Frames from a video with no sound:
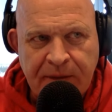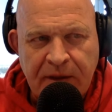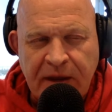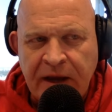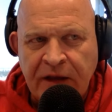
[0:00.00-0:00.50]

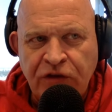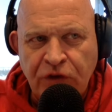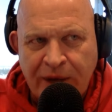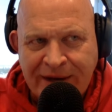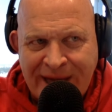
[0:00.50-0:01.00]
getting
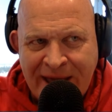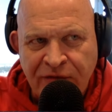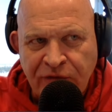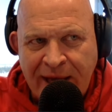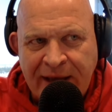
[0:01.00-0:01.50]
to a day
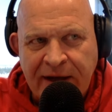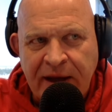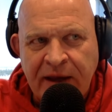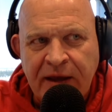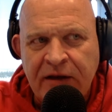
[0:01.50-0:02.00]
of
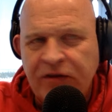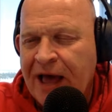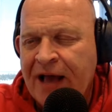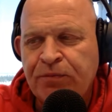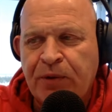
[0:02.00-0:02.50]
reckoning in his
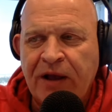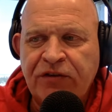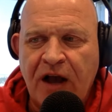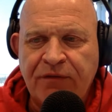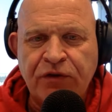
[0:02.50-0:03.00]
last press
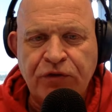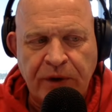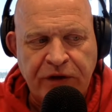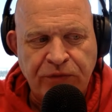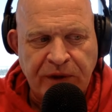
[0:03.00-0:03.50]
conference where
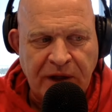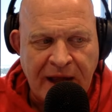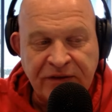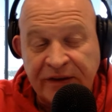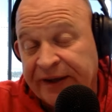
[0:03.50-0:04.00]
he's
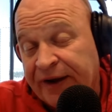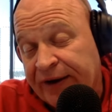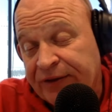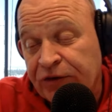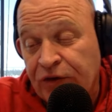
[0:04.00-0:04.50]
realizing, like, all
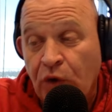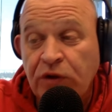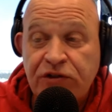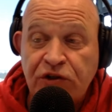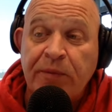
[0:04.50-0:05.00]
right, there's
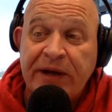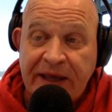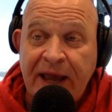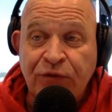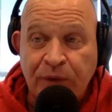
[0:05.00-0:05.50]
only so many
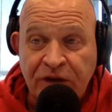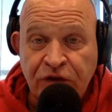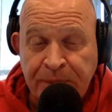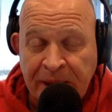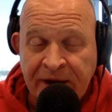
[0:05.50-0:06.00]
games we can
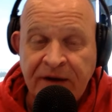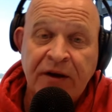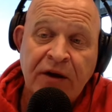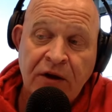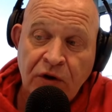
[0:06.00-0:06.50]
spend
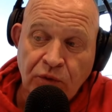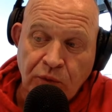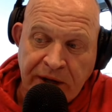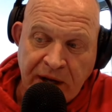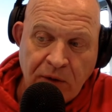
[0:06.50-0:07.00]

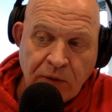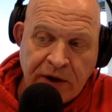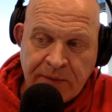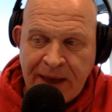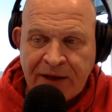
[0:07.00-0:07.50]
running our
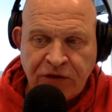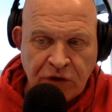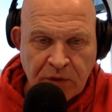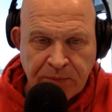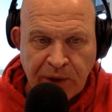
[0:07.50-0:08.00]
running backs
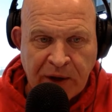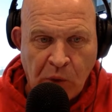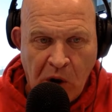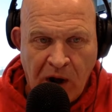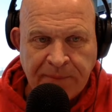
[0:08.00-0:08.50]
into a brick
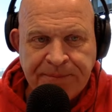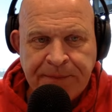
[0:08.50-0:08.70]
wall.